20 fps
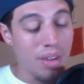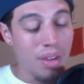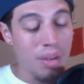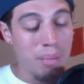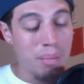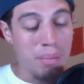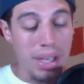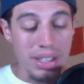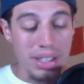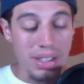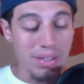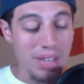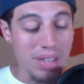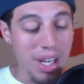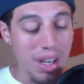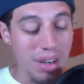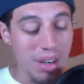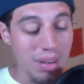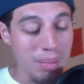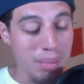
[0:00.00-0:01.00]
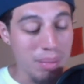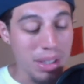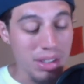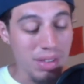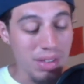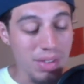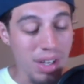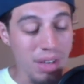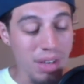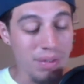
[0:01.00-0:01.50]
best of luck
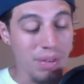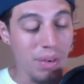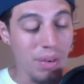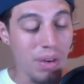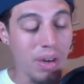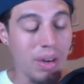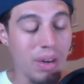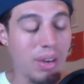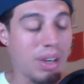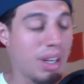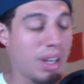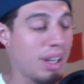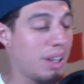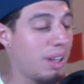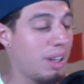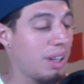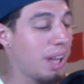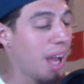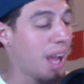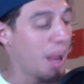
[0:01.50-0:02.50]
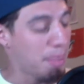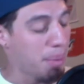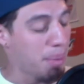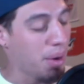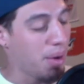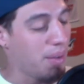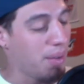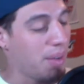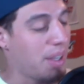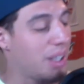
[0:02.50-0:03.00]
best of luck for
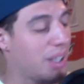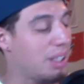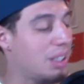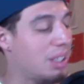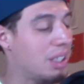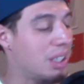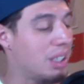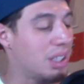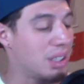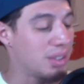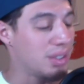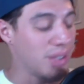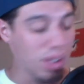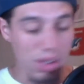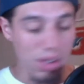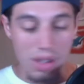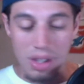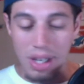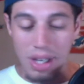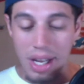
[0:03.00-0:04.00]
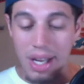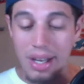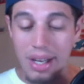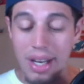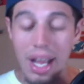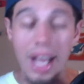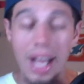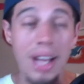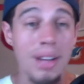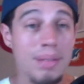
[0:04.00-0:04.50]
Heppo in in his future and
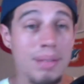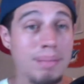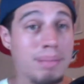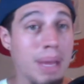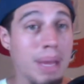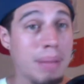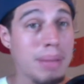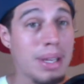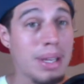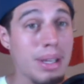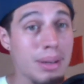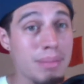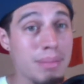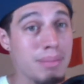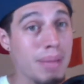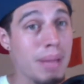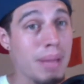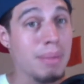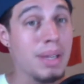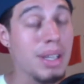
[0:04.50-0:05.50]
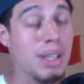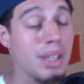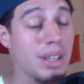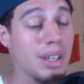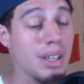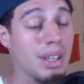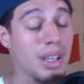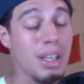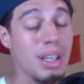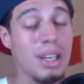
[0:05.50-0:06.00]
hey maybe
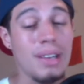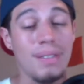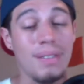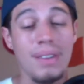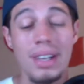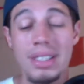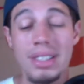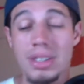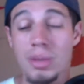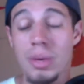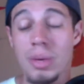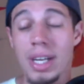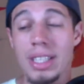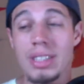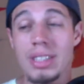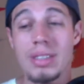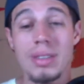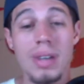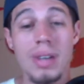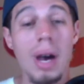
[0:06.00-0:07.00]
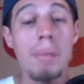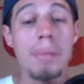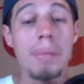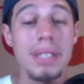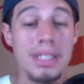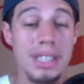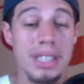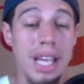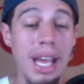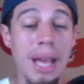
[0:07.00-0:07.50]
maybe he finds a way to up
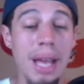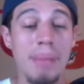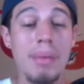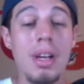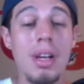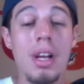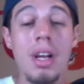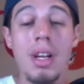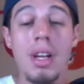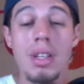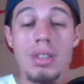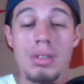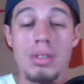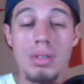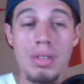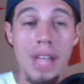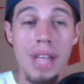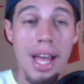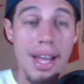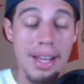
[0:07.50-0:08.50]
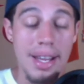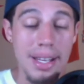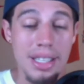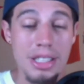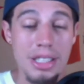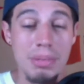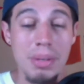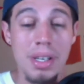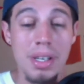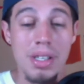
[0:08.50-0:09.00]
his game through that
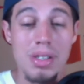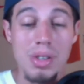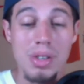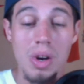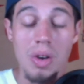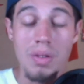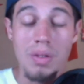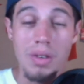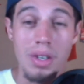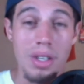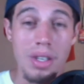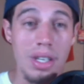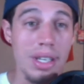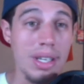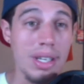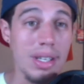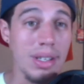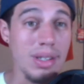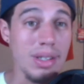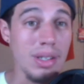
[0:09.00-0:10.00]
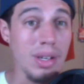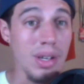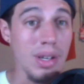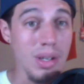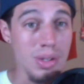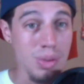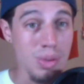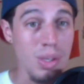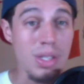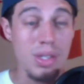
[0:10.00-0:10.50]
experience over in
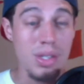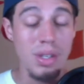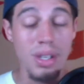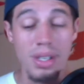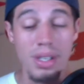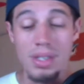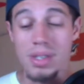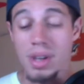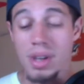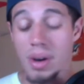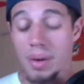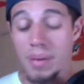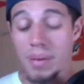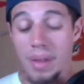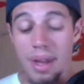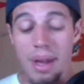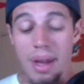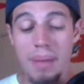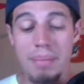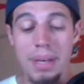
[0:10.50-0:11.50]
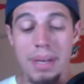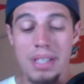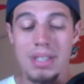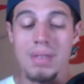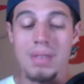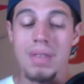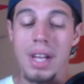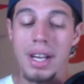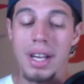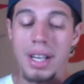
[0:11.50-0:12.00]
Switzerland so best
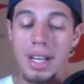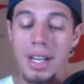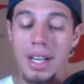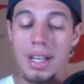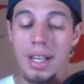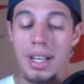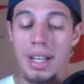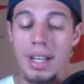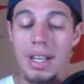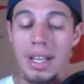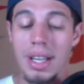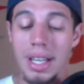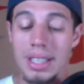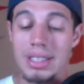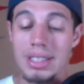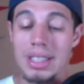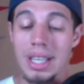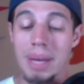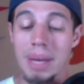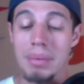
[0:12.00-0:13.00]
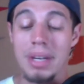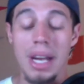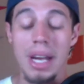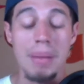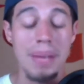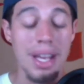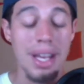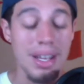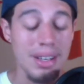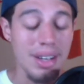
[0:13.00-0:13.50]
of luck Aleksi
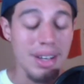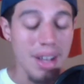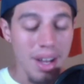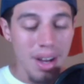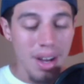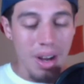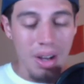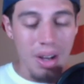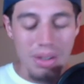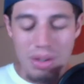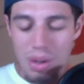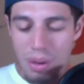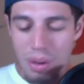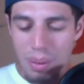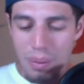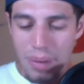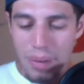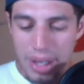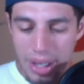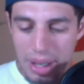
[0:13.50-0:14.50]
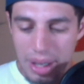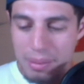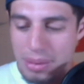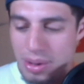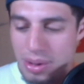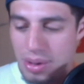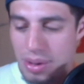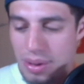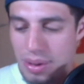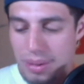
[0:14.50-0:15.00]
Heponiemi and also when it
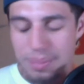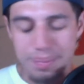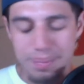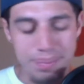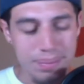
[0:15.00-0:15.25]
comes to